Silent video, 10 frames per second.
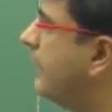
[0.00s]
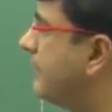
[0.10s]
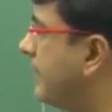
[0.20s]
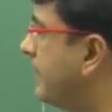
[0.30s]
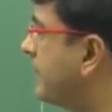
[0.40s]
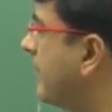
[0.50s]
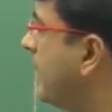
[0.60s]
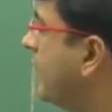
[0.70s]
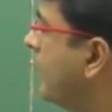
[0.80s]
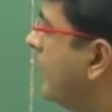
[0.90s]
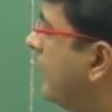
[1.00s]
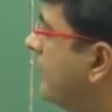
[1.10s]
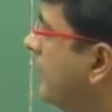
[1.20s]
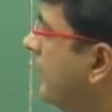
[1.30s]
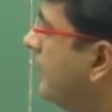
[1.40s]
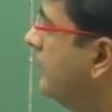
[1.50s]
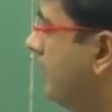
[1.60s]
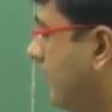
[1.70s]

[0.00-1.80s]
exist uh, till the